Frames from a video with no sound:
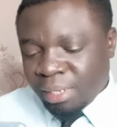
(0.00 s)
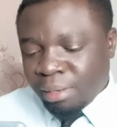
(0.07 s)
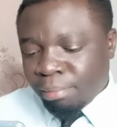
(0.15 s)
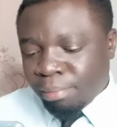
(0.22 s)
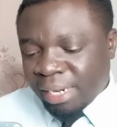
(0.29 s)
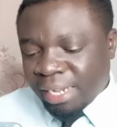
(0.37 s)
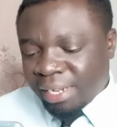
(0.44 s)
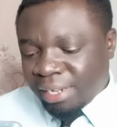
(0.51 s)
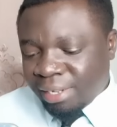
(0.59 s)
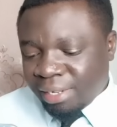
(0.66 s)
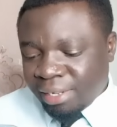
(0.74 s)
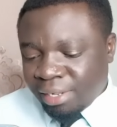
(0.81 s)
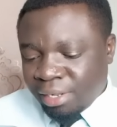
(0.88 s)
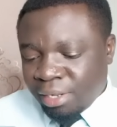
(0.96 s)
Black,
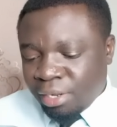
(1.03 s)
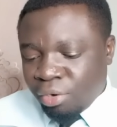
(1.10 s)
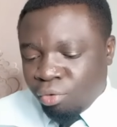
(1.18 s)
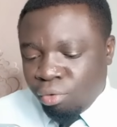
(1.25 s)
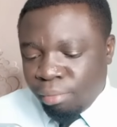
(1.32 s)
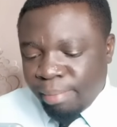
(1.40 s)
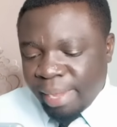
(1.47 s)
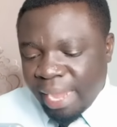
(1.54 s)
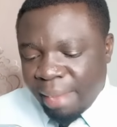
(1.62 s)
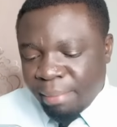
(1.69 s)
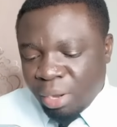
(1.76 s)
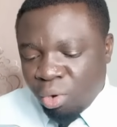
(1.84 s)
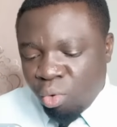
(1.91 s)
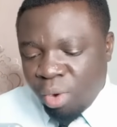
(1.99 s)
kumbe
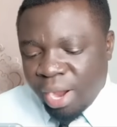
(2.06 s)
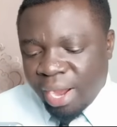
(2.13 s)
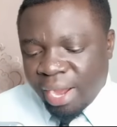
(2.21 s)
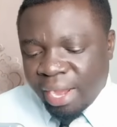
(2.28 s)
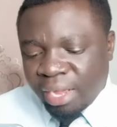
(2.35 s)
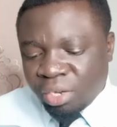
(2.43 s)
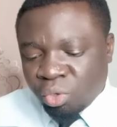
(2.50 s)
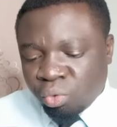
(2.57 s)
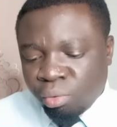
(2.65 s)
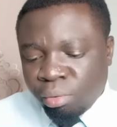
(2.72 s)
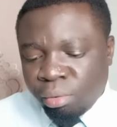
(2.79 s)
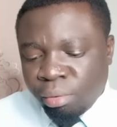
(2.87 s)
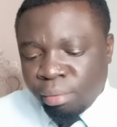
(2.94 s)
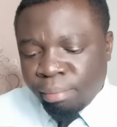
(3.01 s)
amekuanga
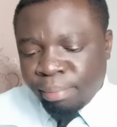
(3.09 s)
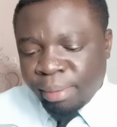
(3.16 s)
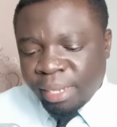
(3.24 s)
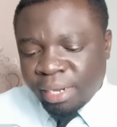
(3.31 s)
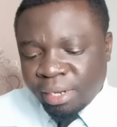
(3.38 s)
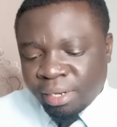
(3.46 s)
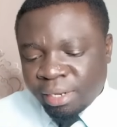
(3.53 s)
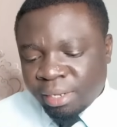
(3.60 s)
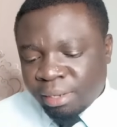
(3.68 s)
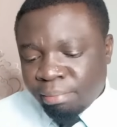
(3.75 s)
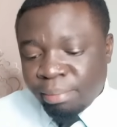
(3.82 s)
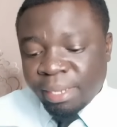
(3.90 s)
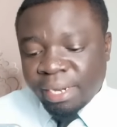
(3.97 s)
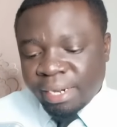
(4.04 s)
to
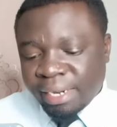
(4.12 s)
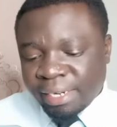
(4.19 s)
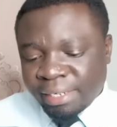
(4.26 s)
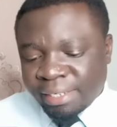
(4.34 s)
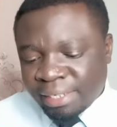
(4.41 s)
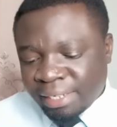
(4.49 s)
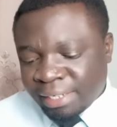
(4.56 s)
bill rate